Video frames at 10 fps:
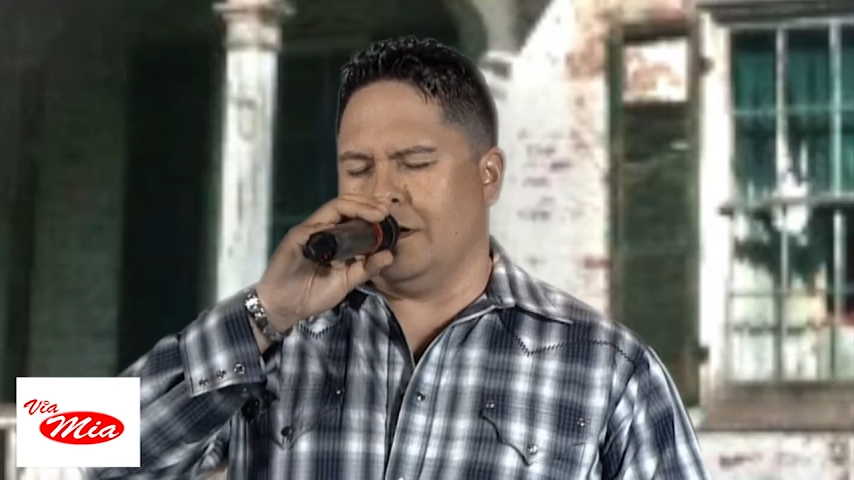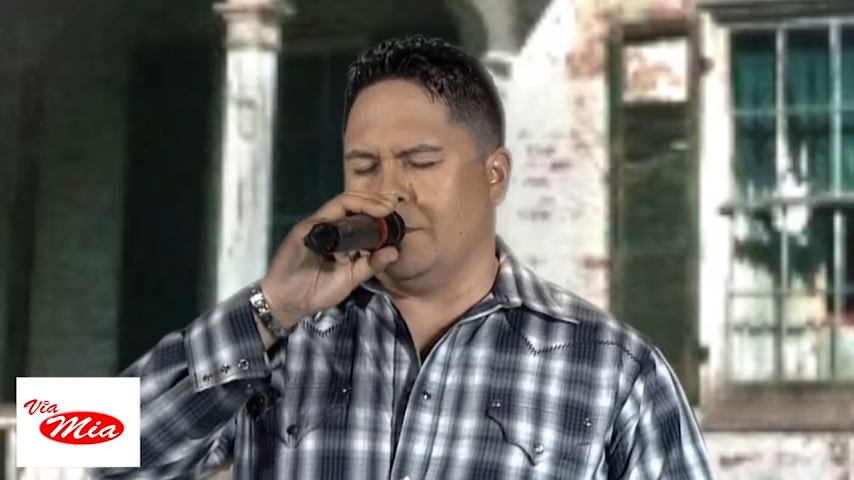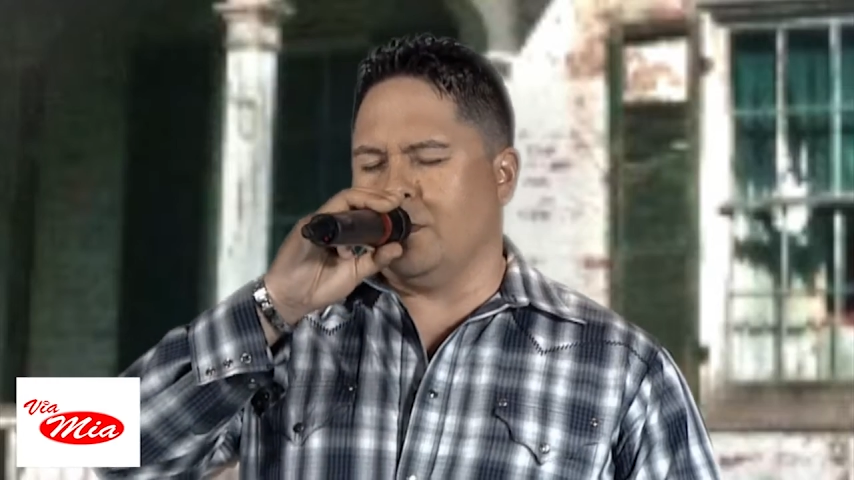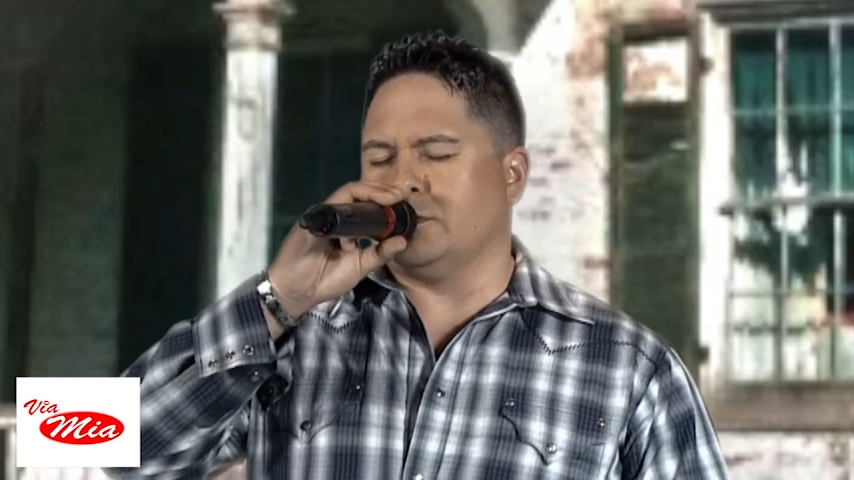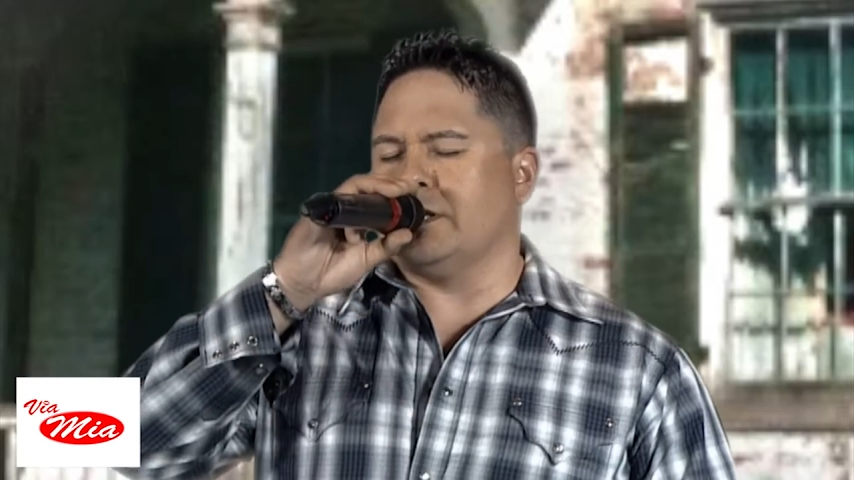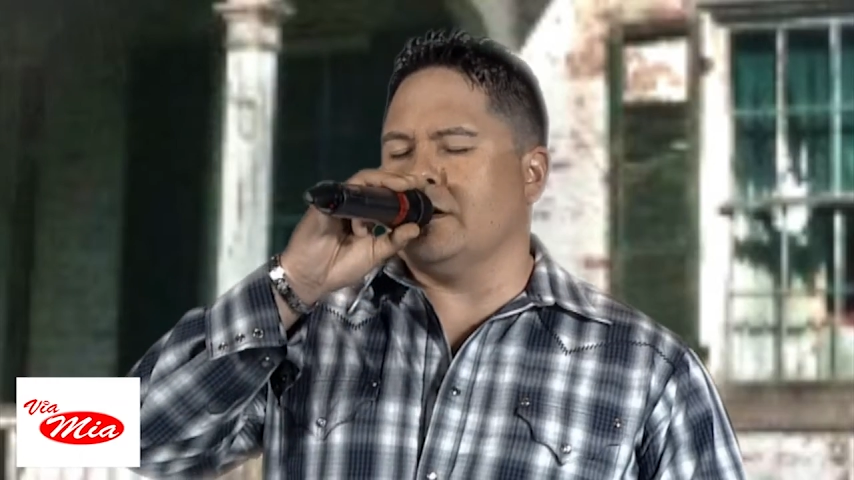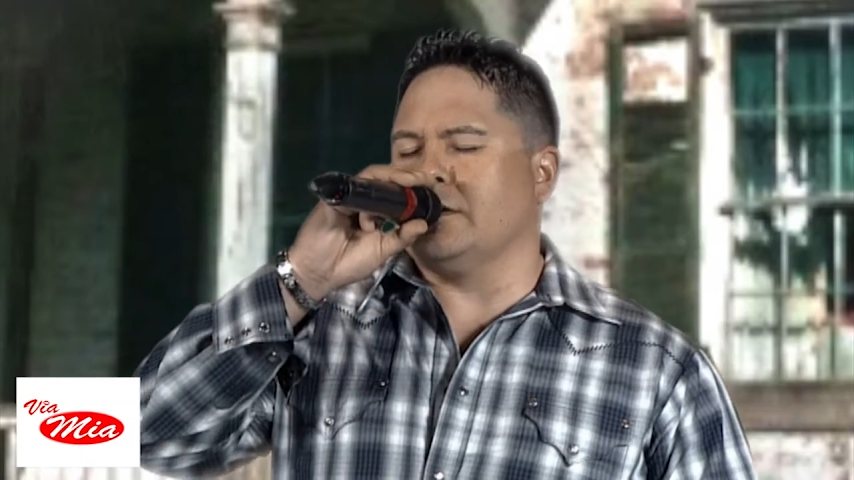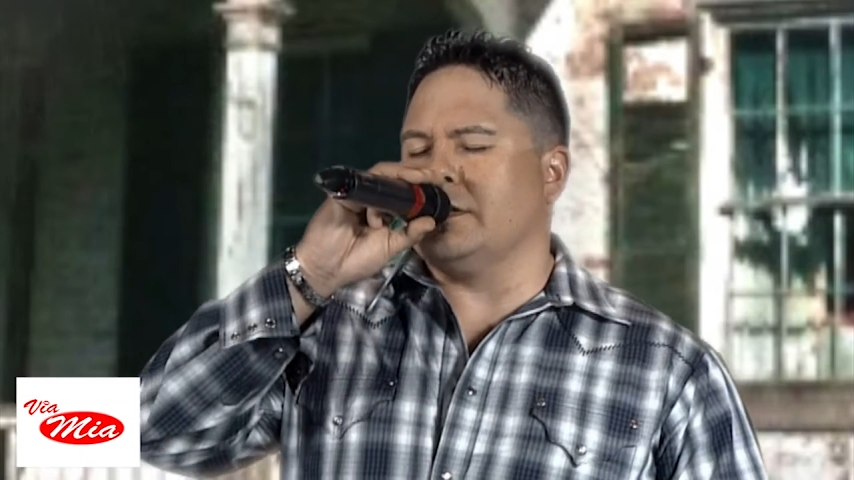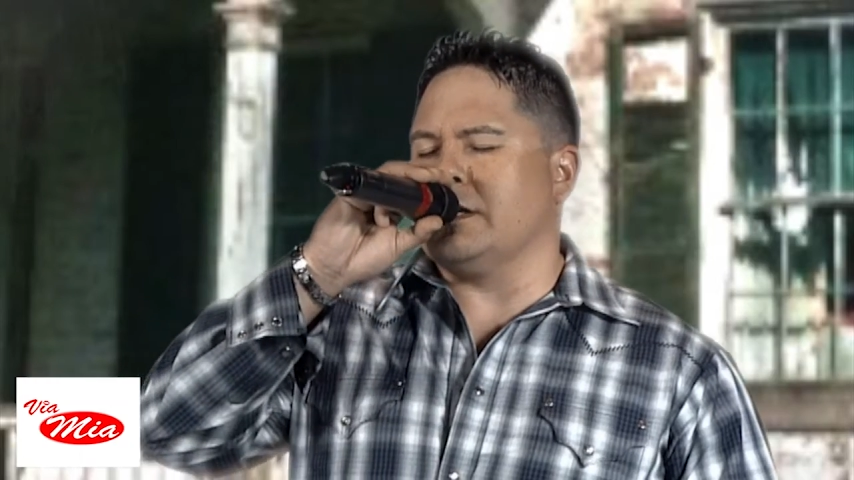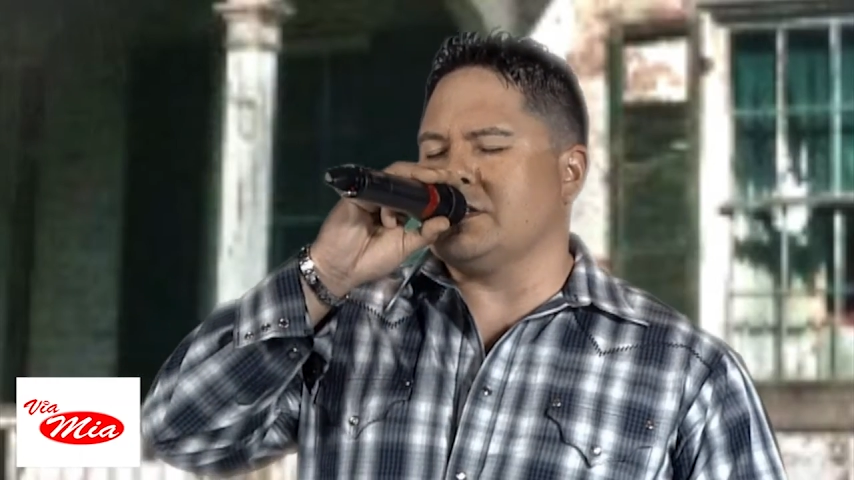I broke
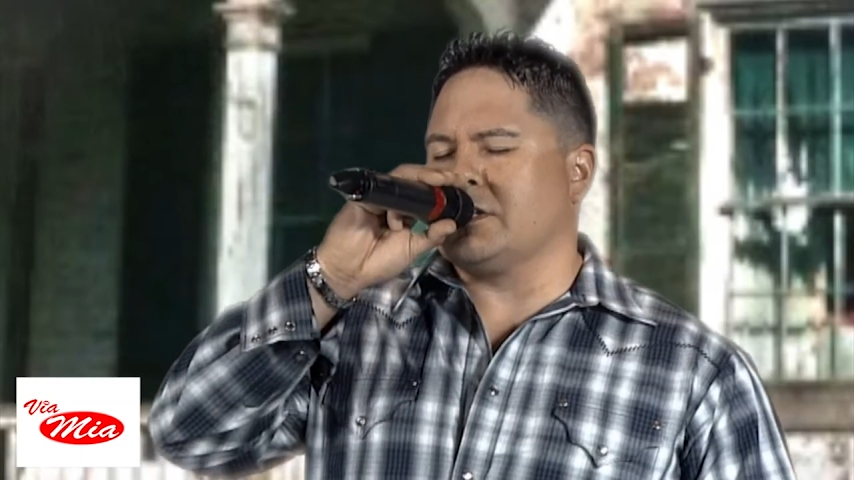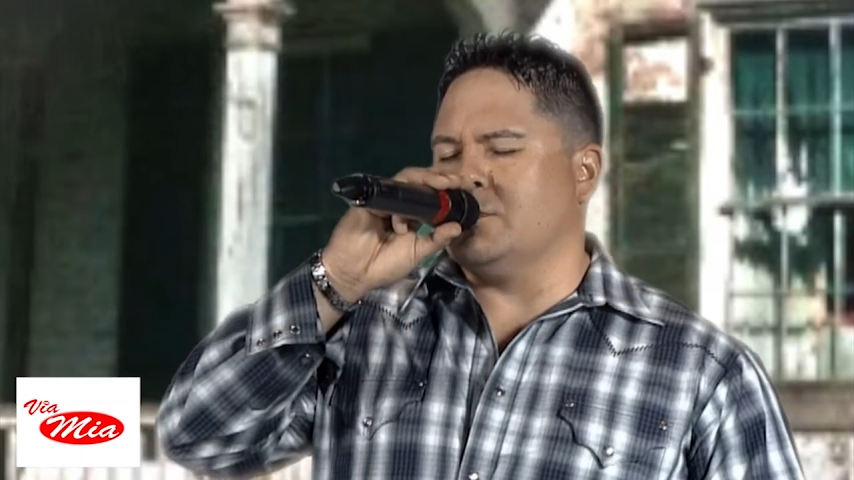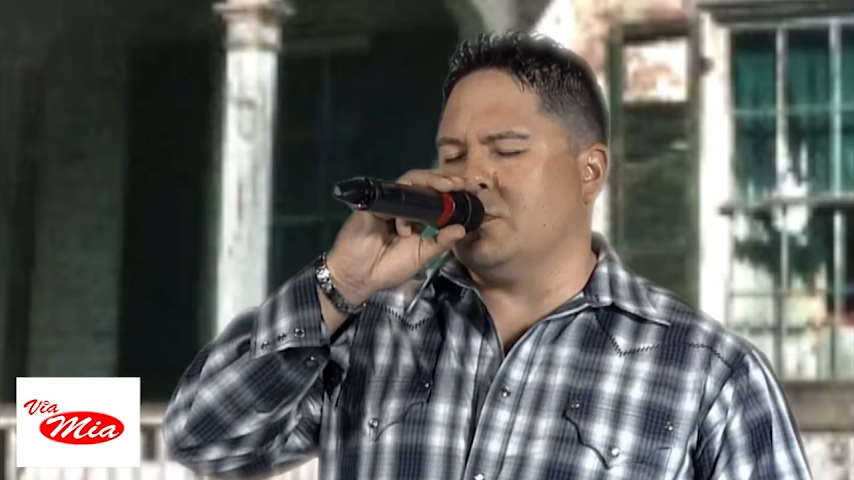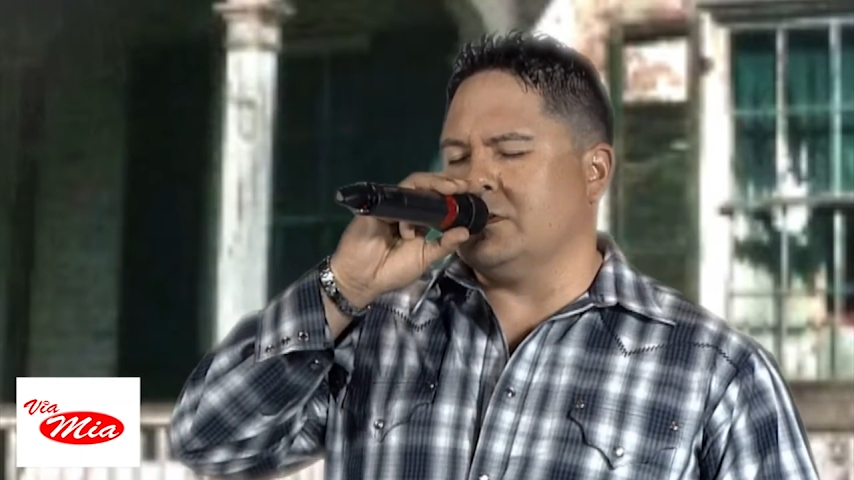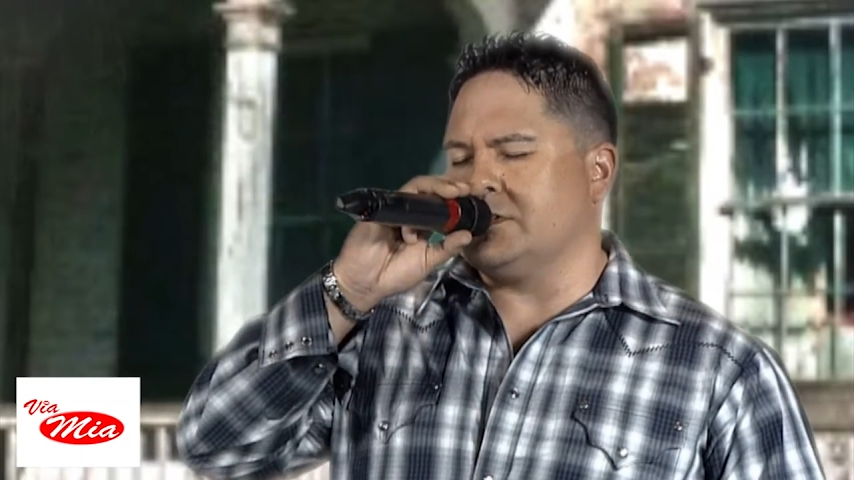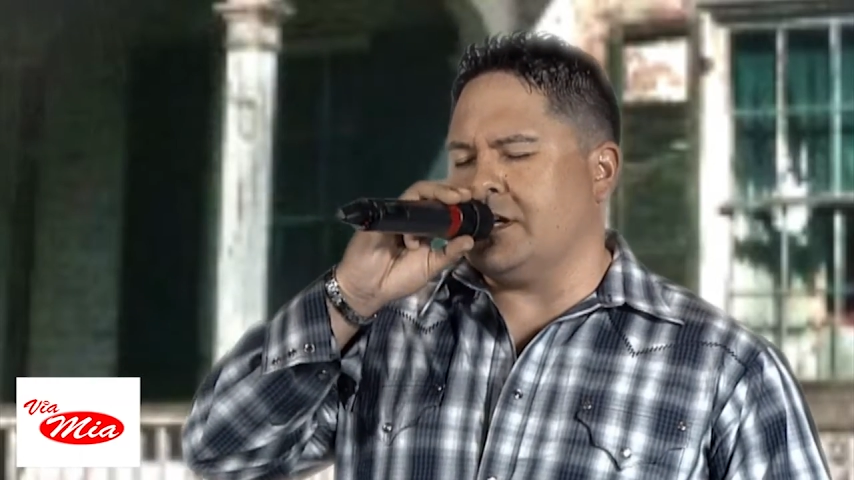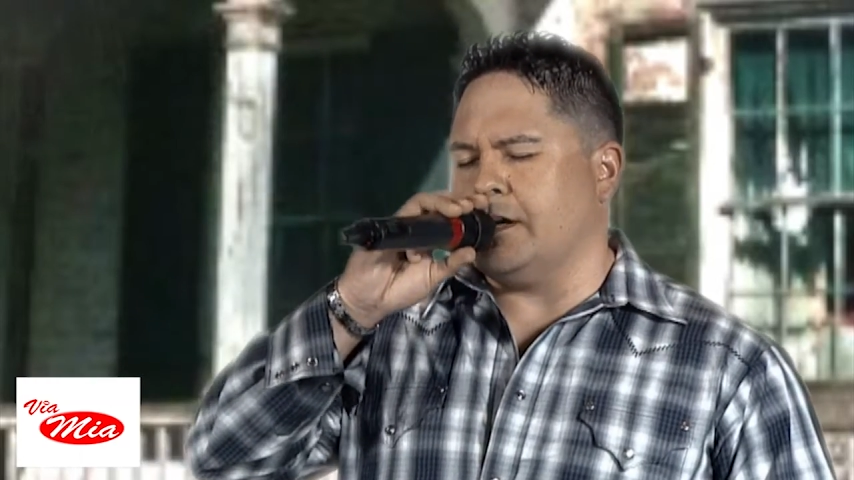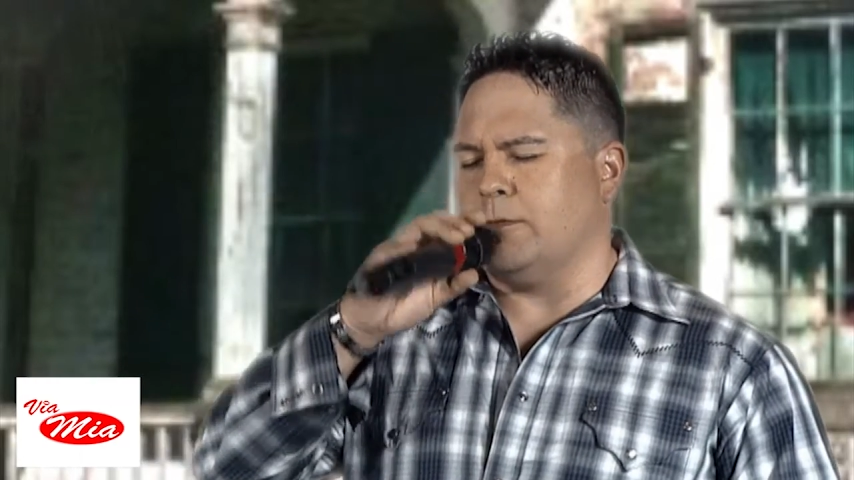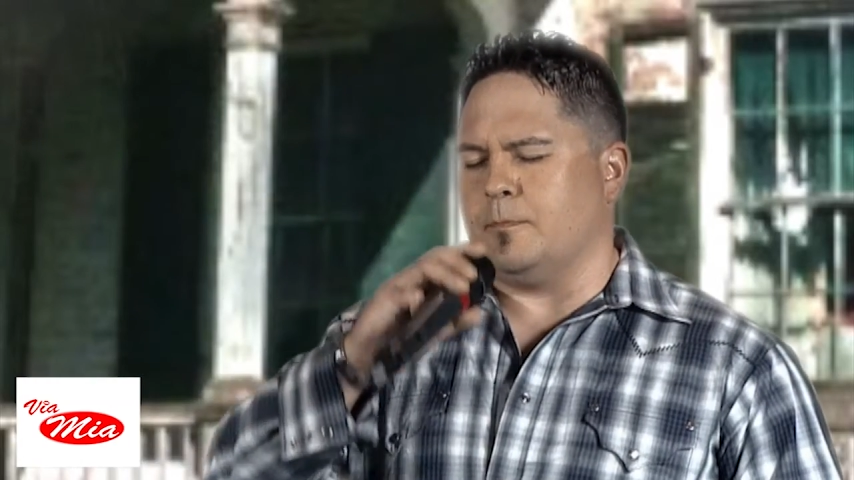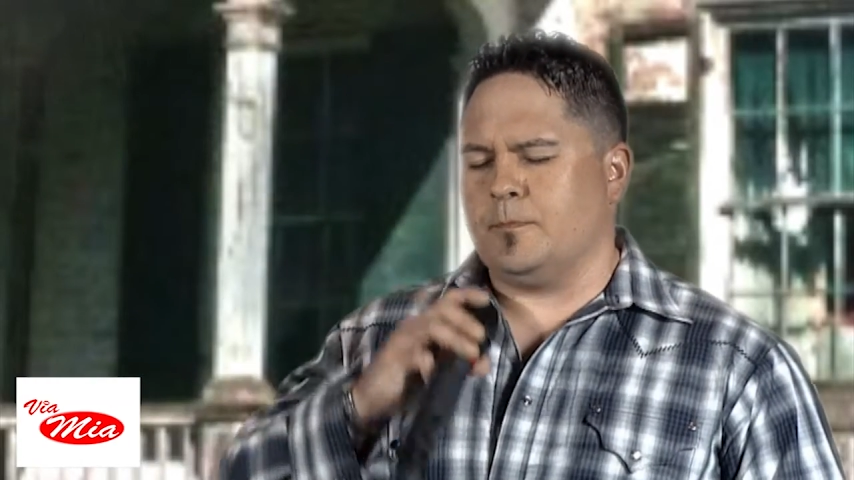down and asked him one
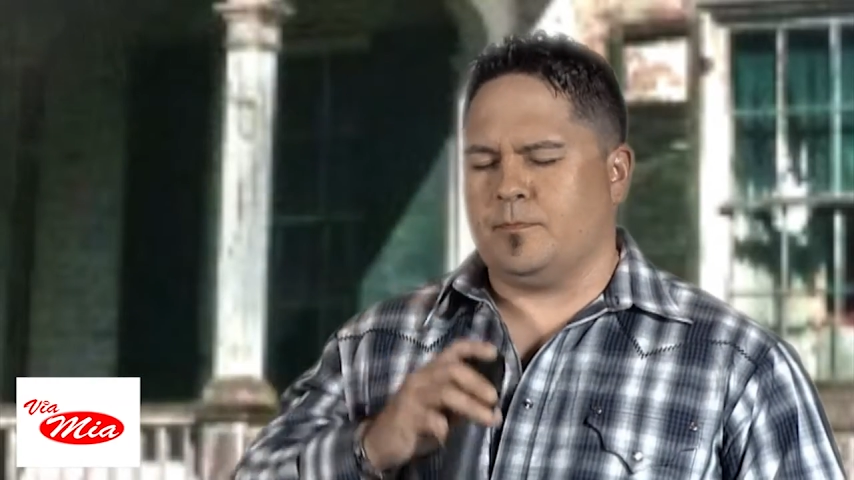time,